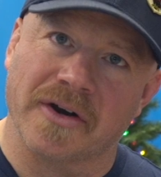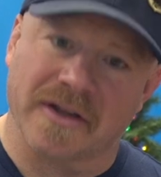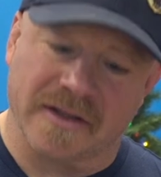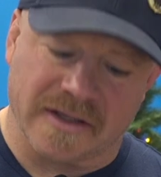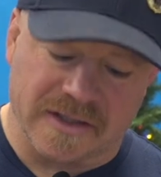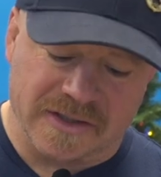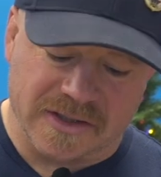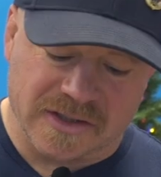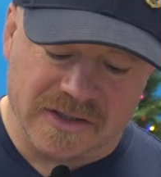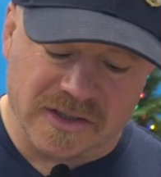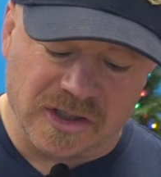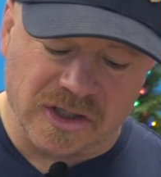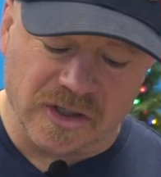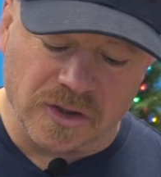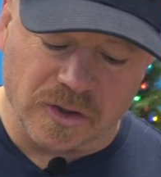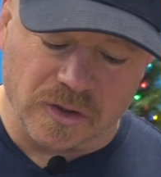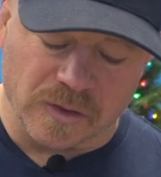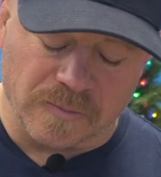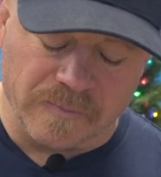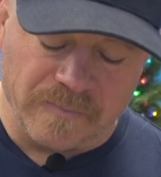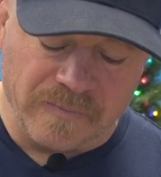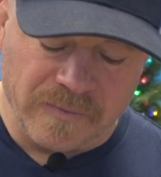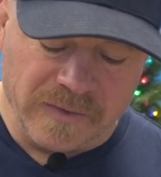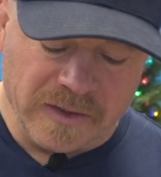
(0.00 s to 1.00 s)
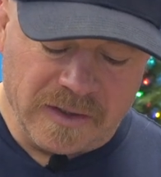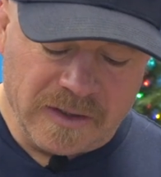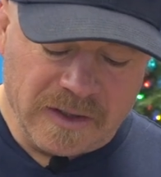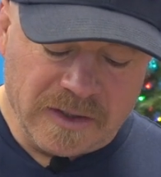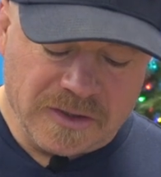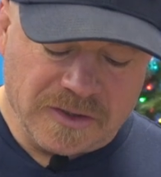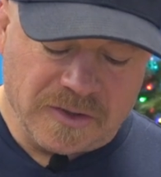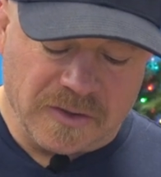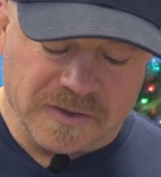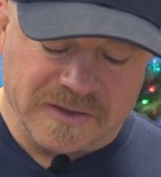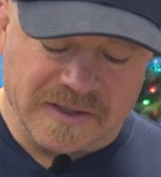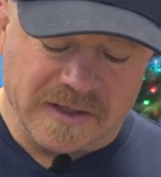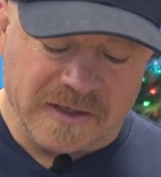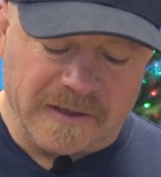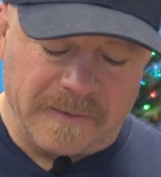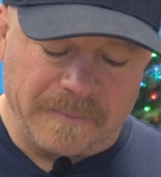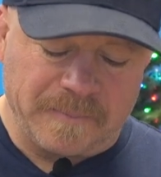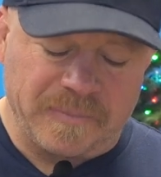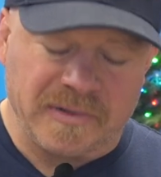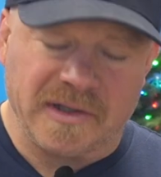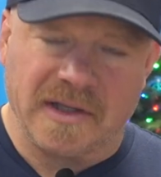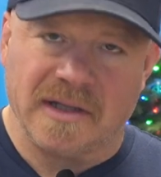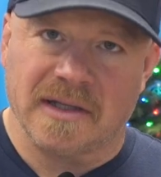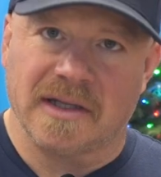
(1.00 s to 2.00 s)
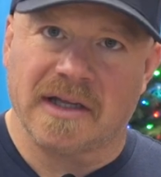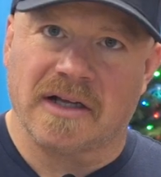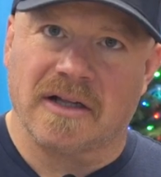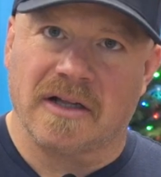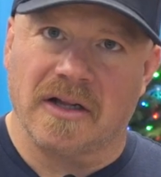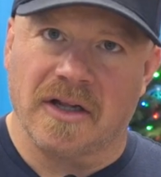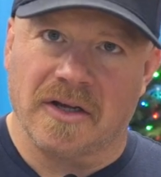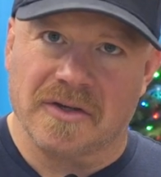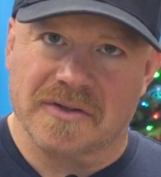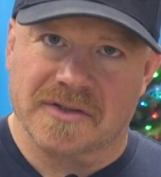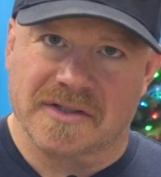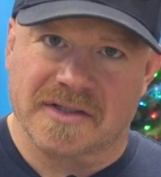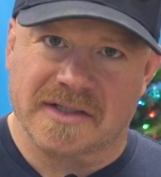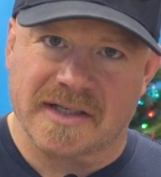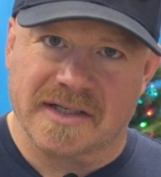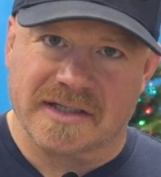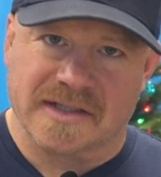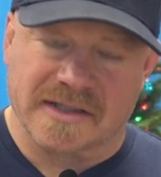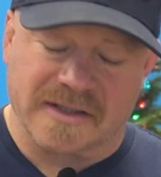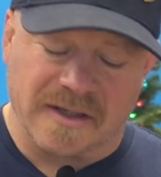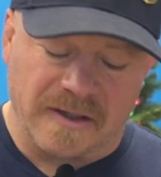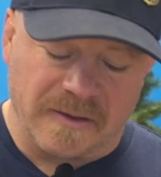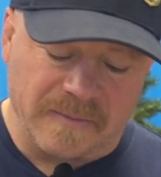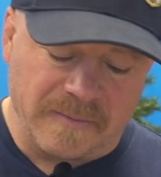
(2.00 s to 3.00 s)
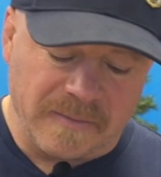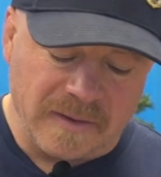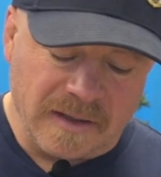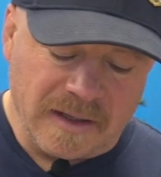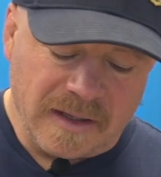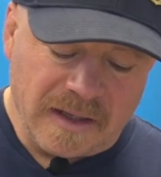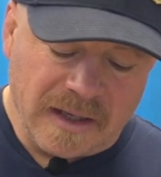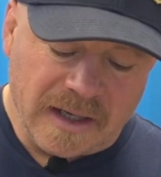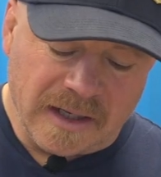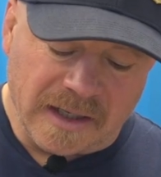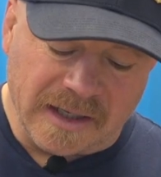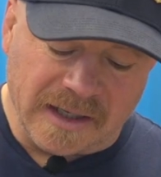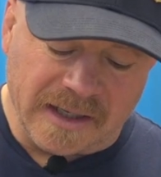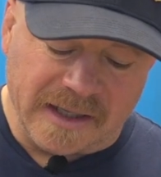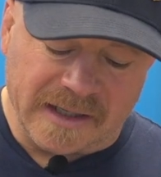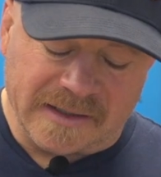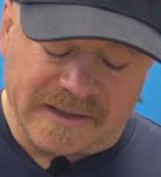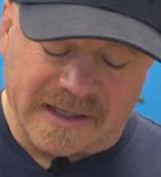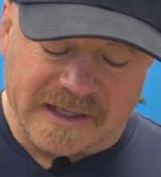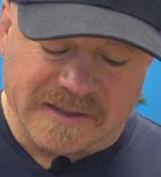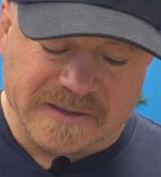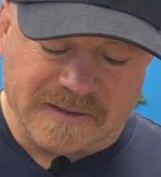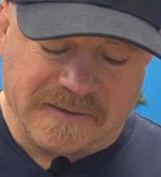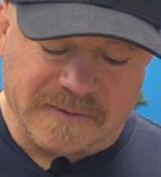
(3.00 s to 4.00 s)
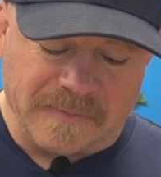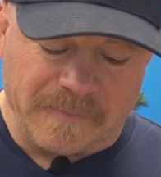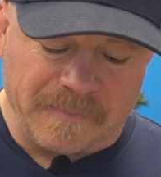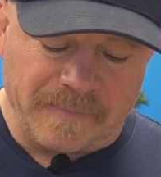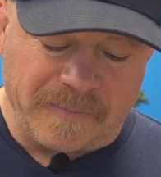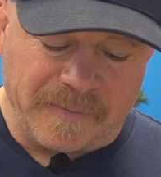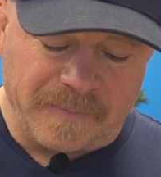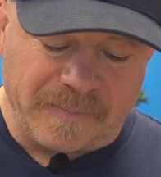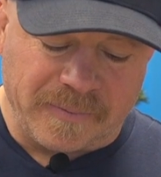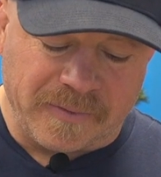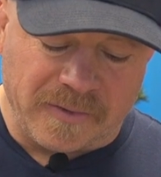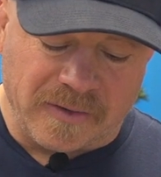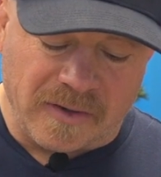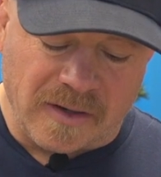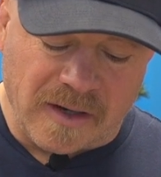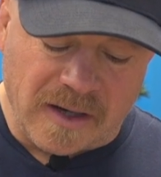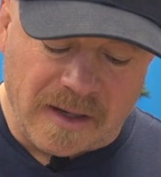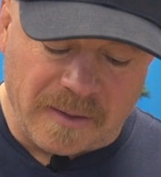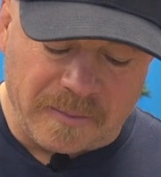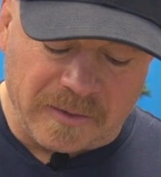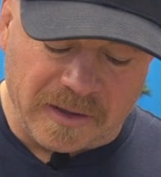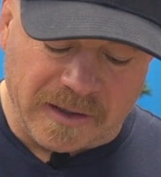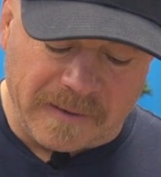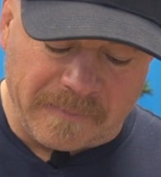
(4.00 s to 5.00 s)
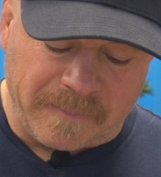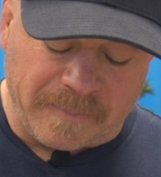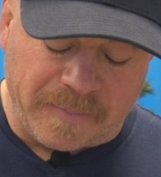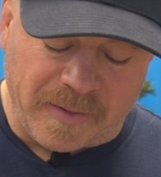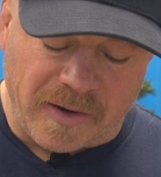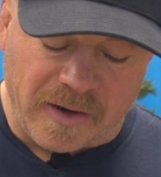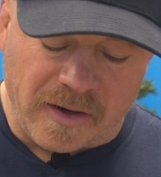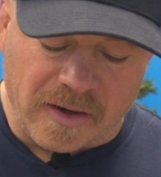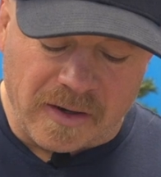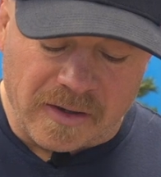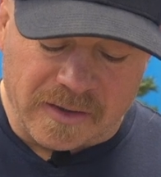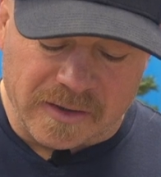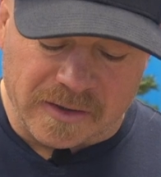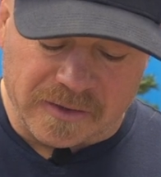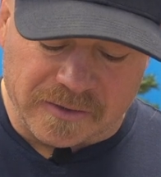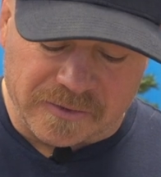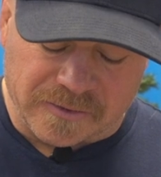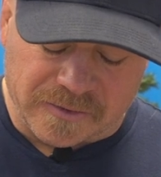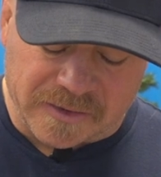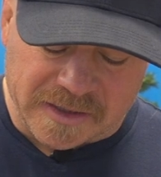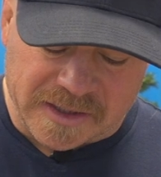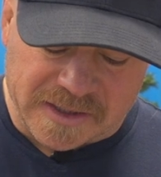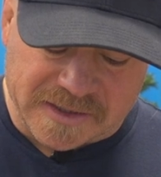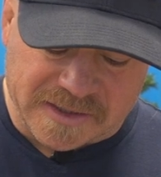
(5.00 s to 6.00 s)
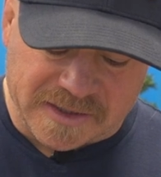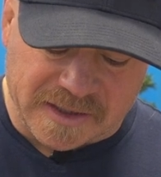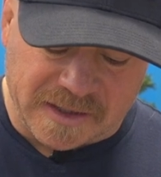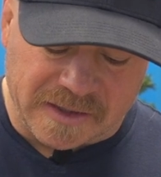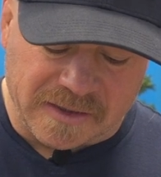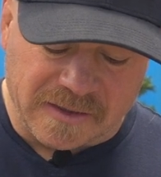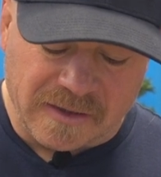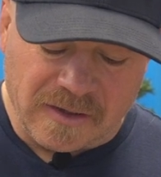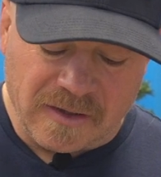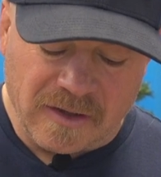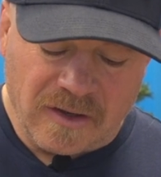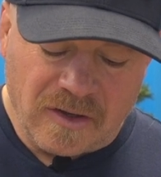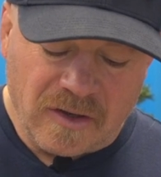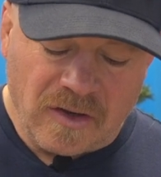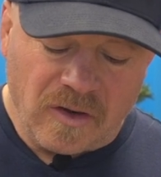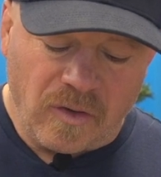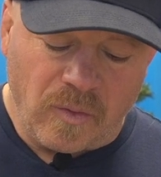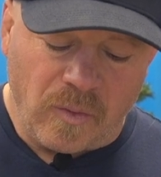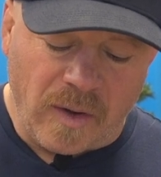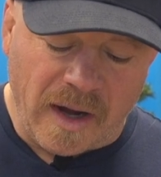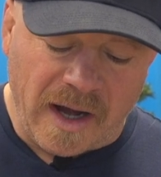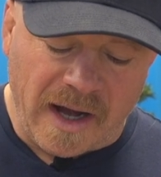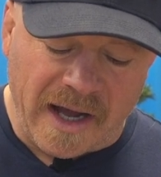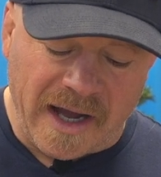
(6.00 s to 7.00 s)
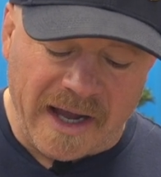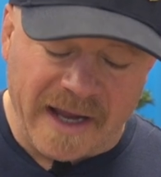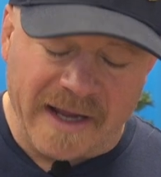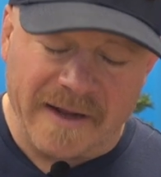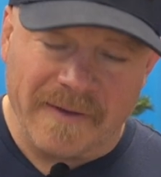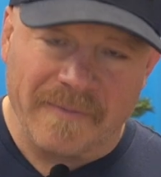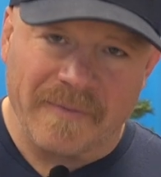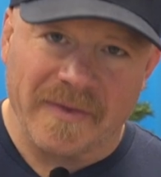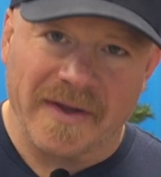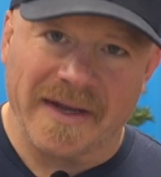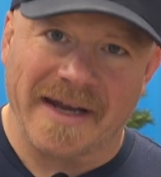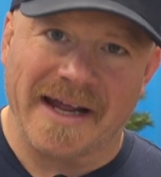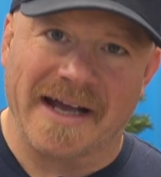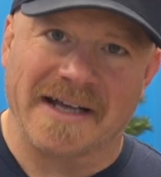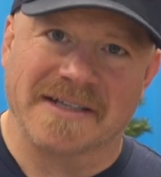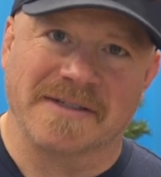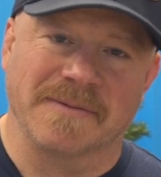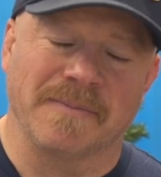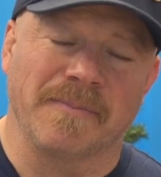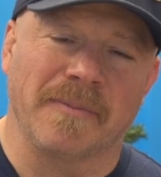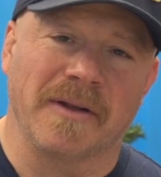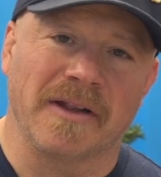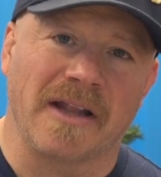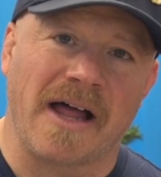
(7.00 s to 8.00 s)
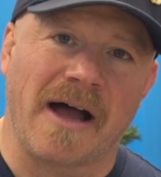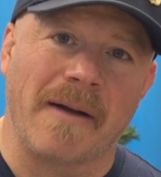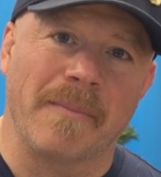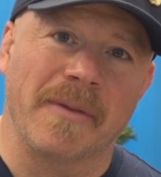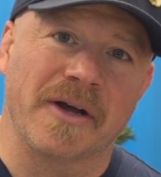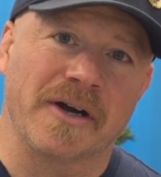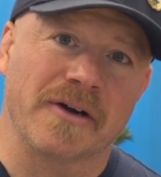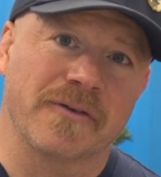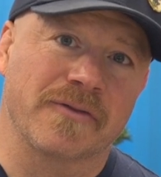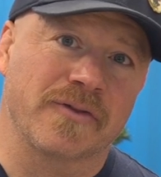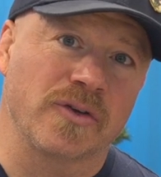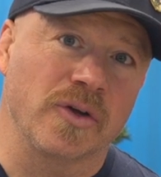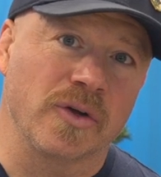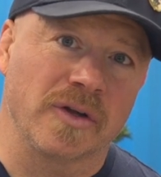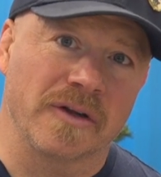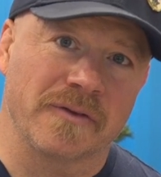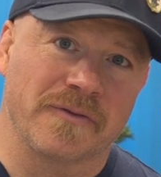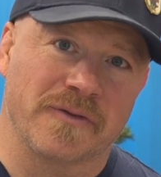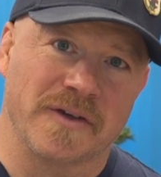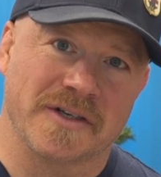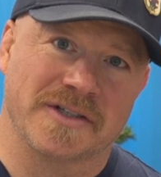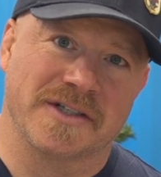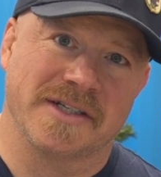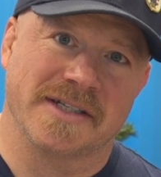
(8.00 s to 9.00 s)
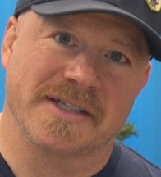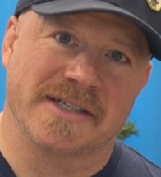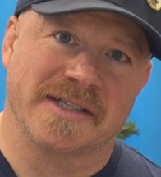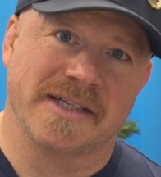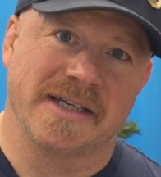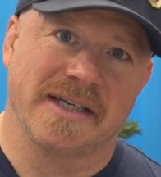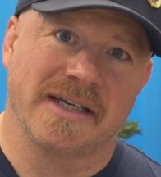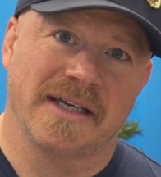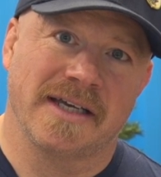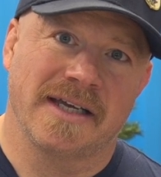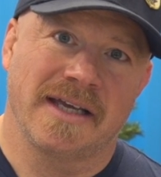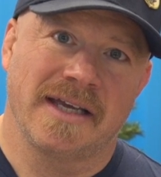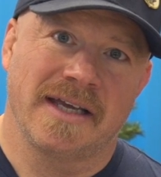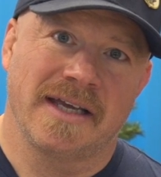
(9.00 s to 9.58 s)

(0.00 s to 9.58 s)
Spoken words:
of this tube. So it's a completely closed system, and I think that's probably part of the reason why it has a lot better fuel efficiency.